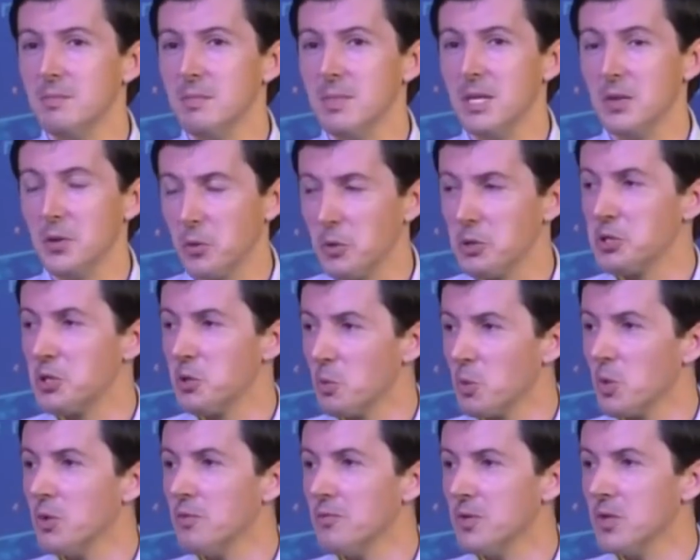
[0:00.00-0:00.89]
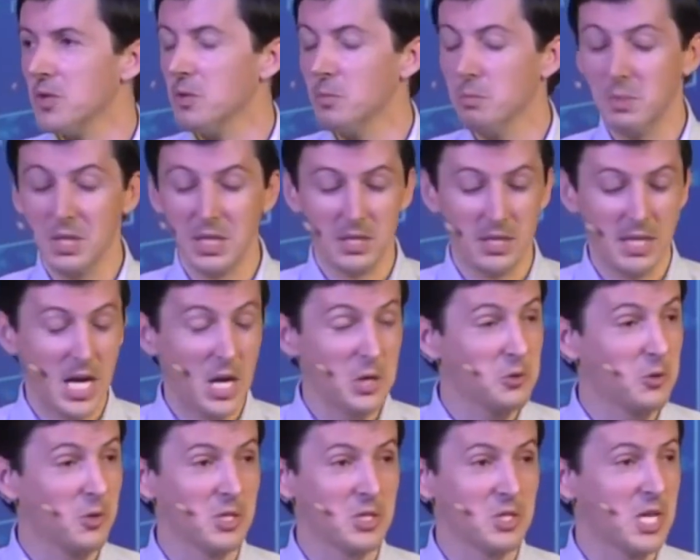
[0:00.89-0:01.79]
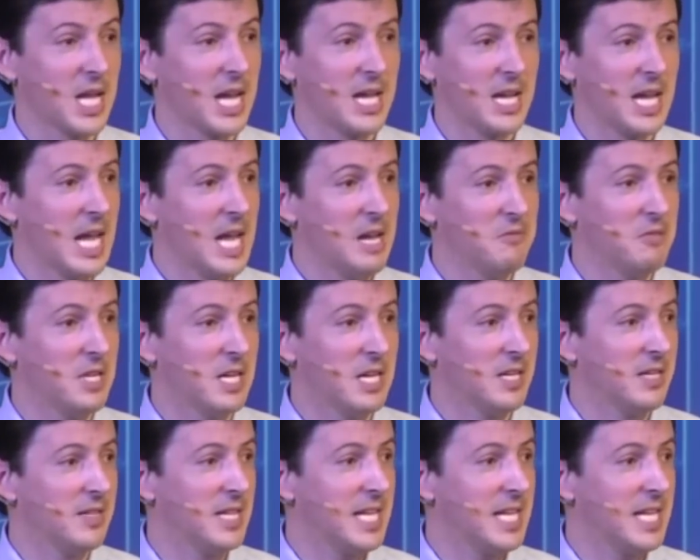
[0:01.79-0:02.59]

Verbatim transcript: in the Christian worldview, but the naturalist can't have that.